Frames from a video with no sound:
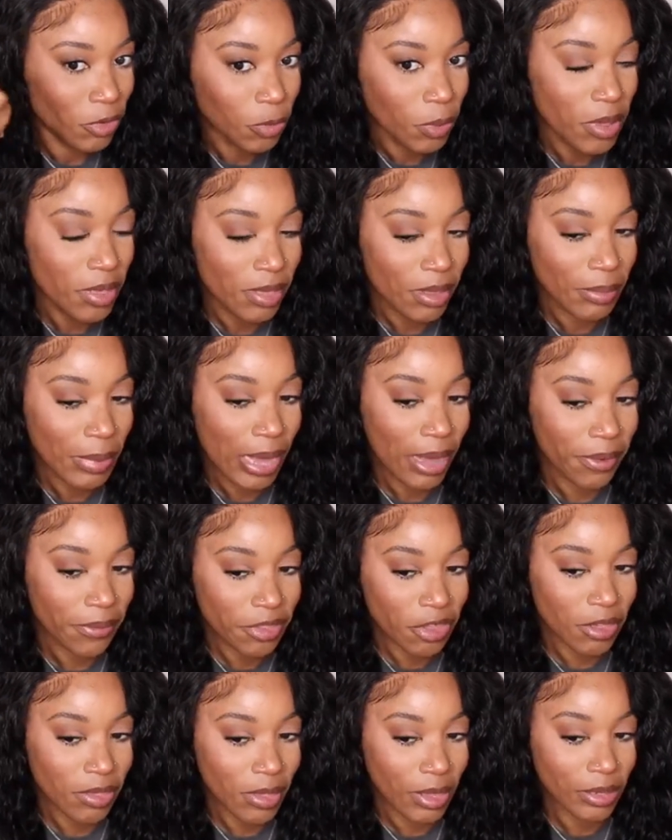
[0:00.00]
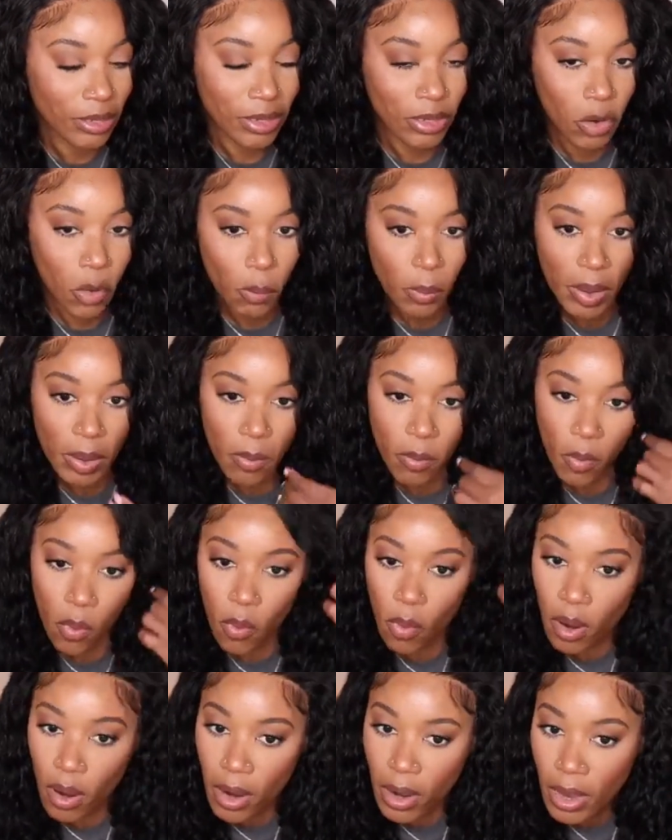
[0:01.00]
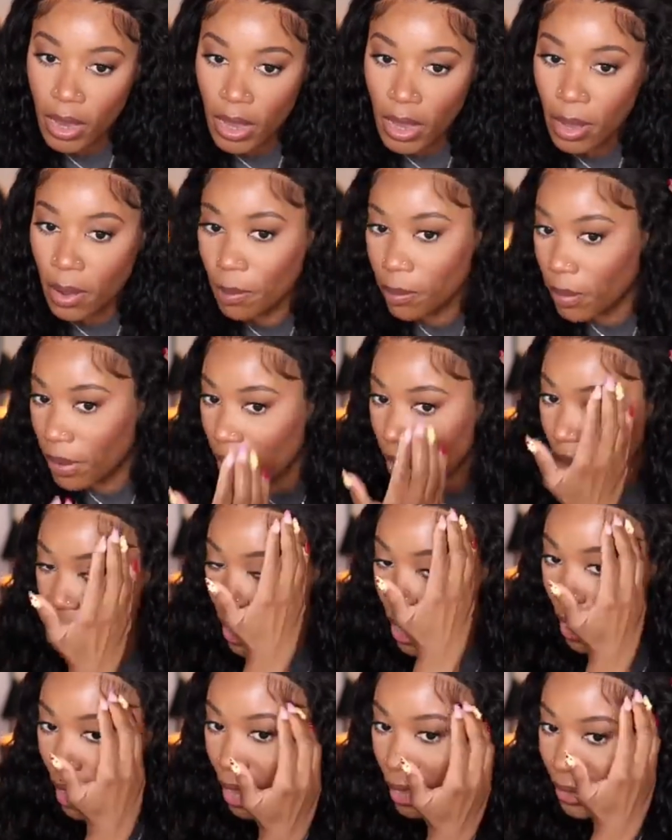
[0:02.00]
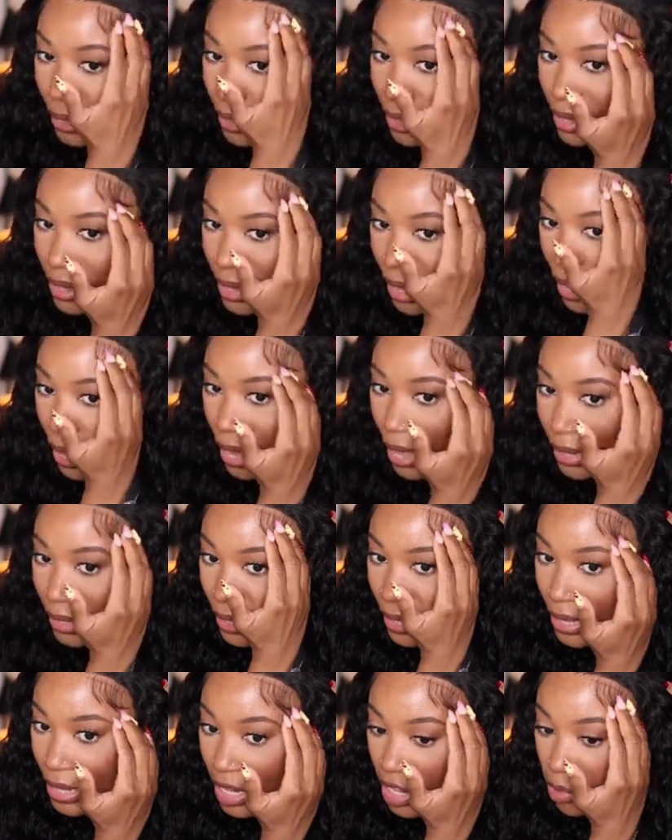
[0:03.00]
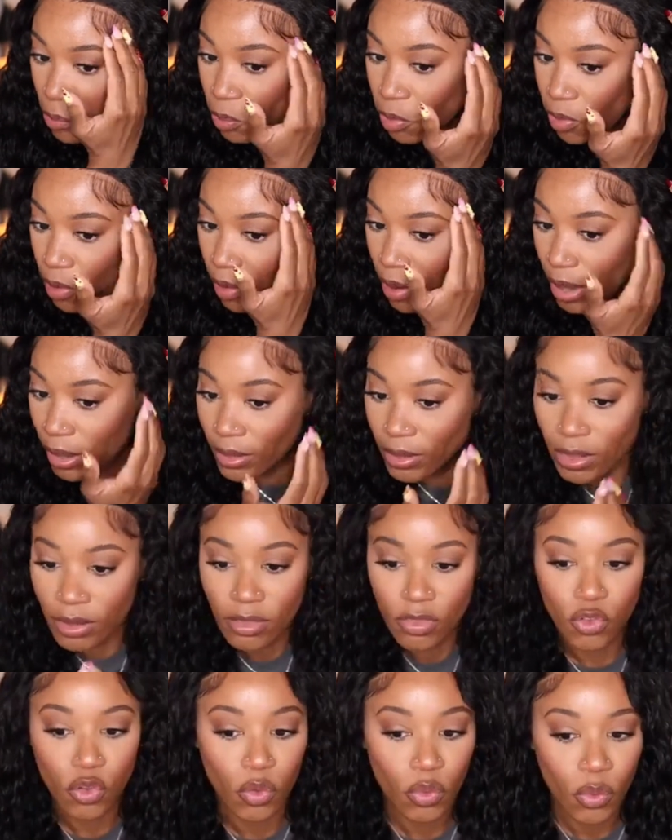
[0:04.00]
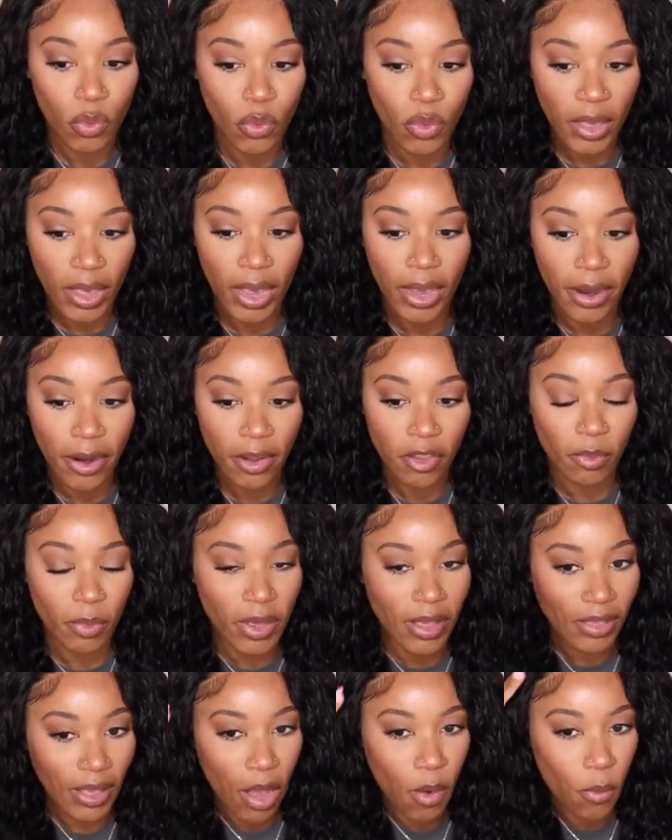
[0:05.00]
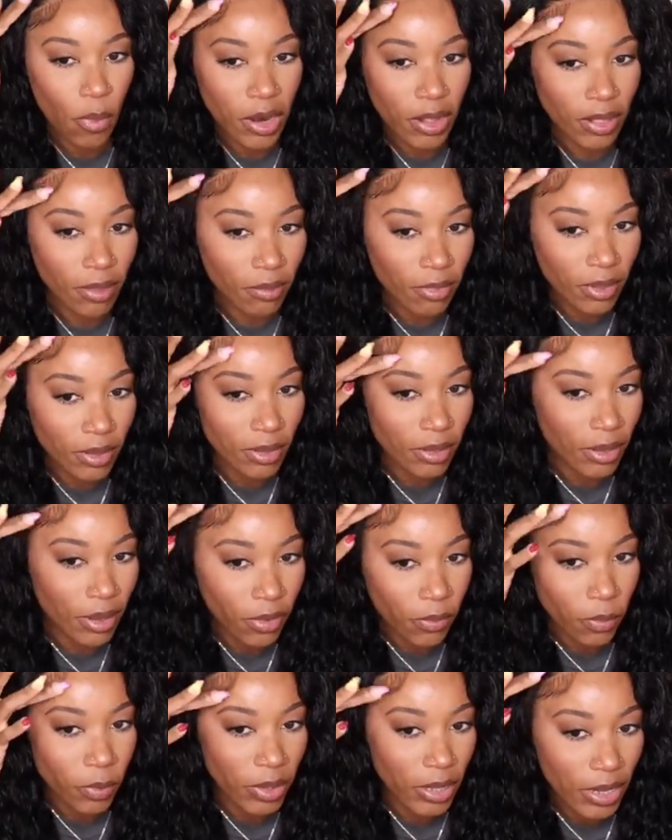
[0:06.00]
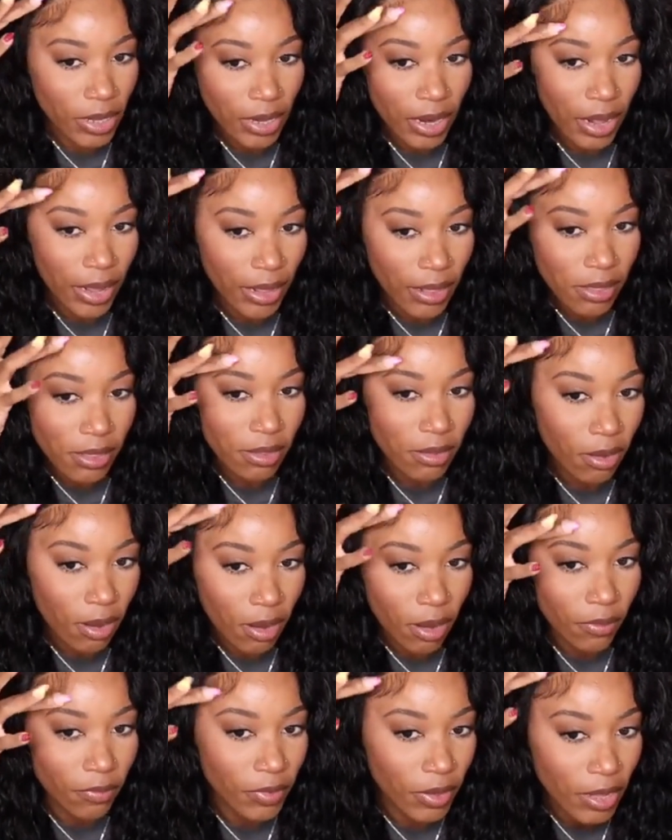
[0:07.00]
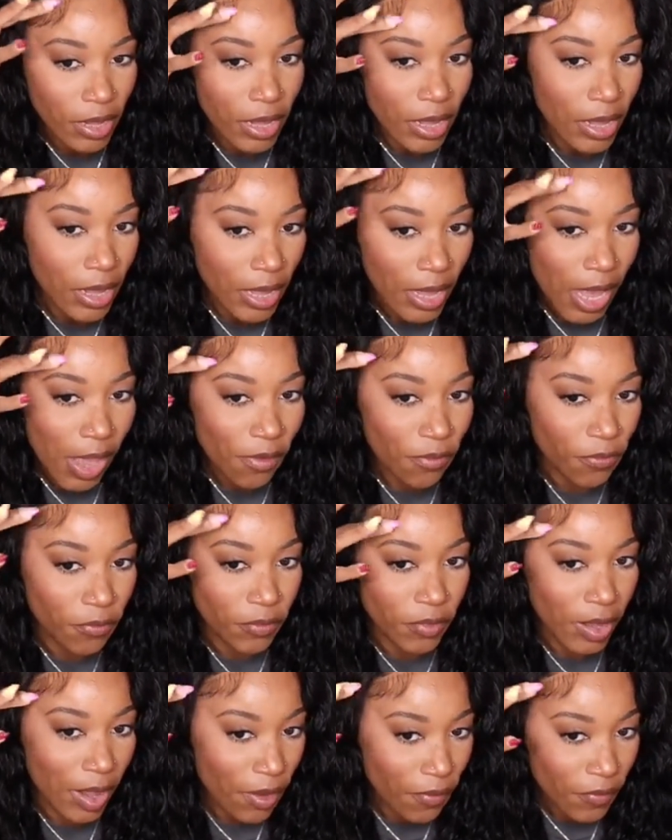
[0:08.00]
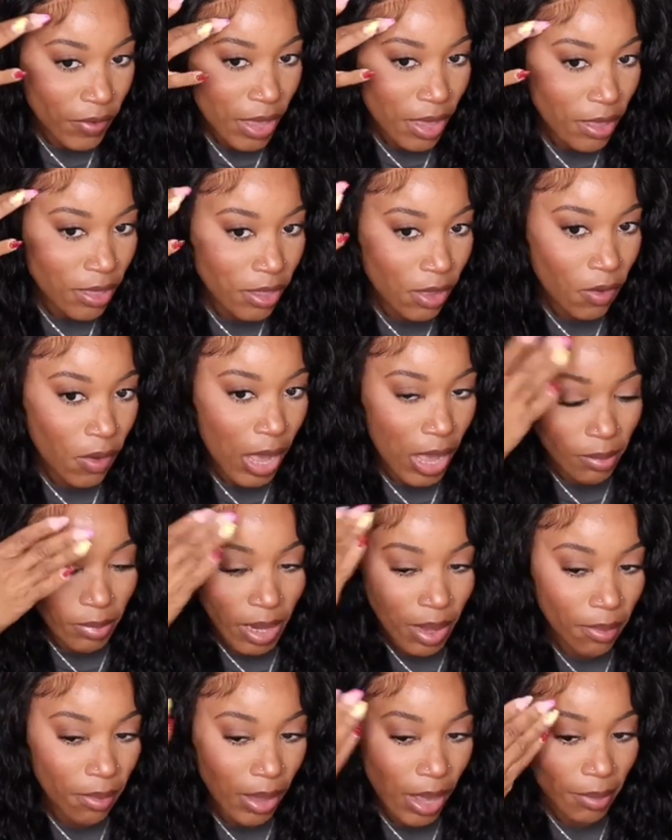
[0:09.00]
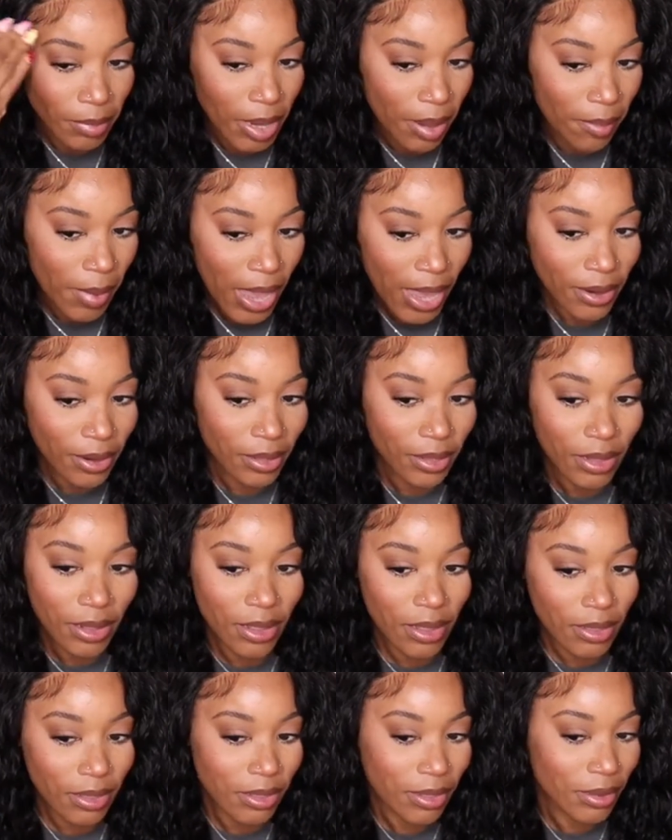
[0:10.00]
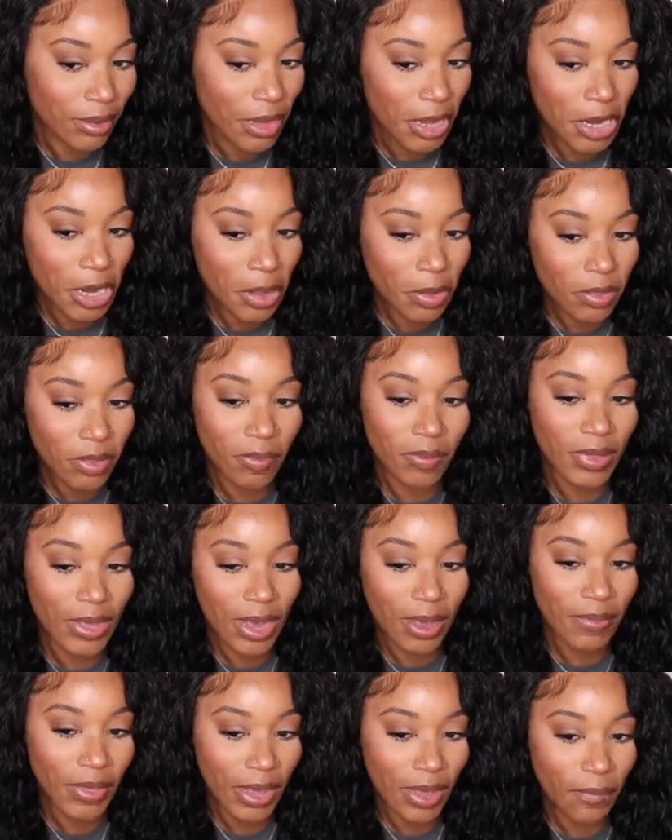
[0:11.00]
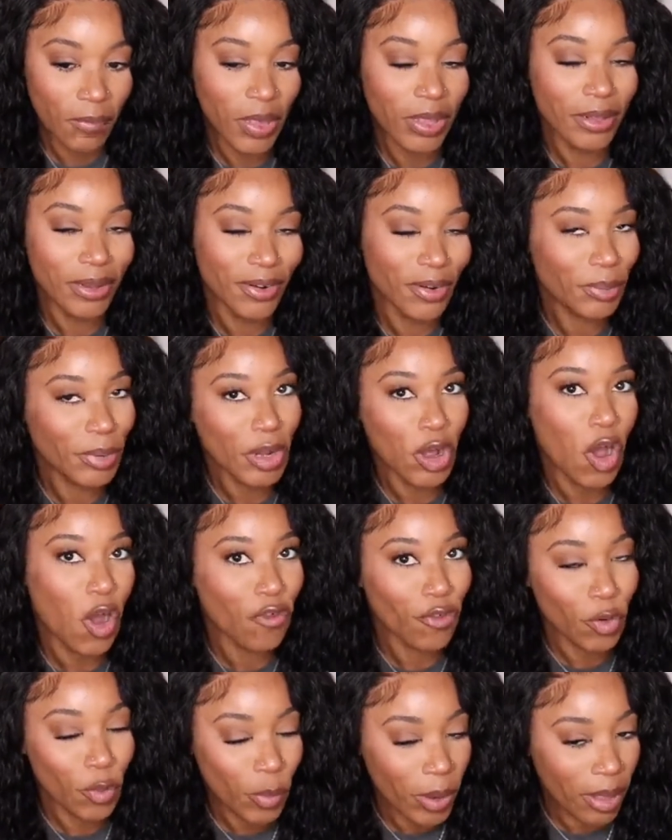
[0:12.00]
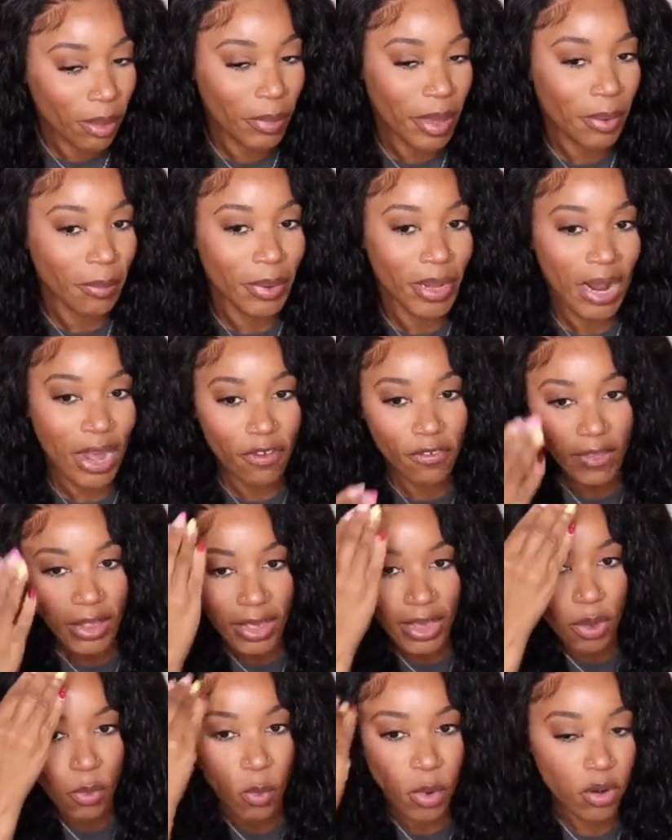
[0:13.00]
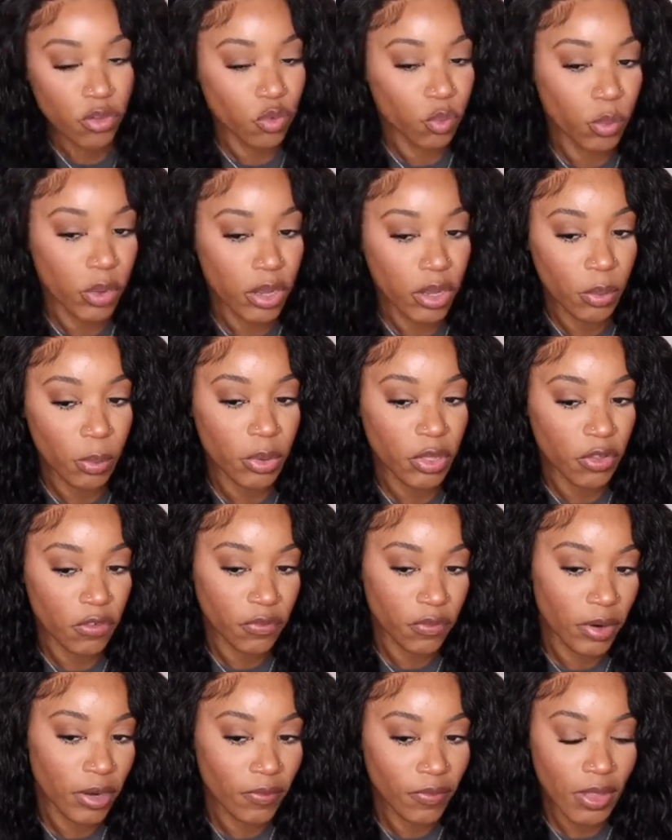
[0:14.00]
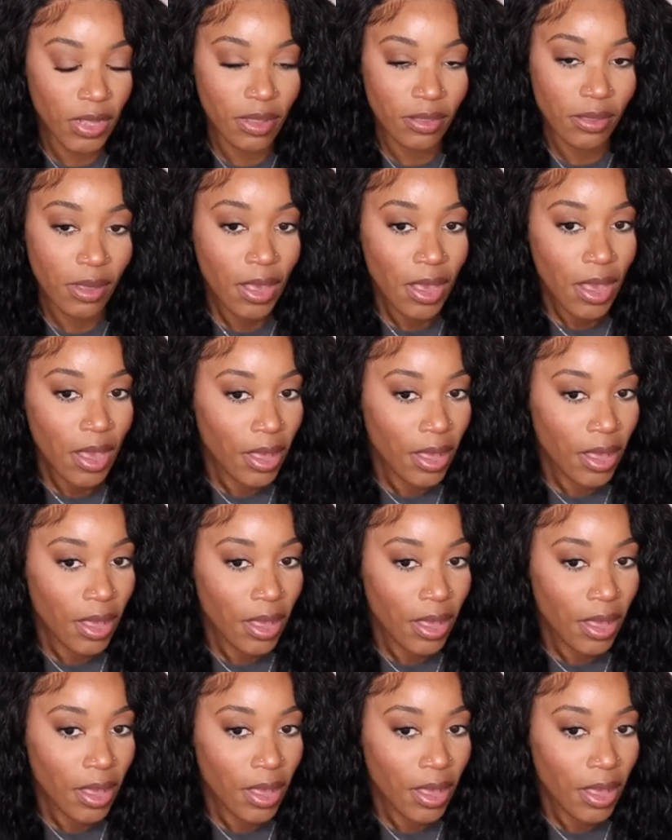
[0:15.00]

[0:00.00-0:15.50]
tweeze them out just a little bit more, but I didn't add any product to the hairs because I wanted them to look really nice, soft, and fluffy. So I'm not mad at this. You know, sometimes they can be a little bit overwhelming, but I feel like it works well with the front of this.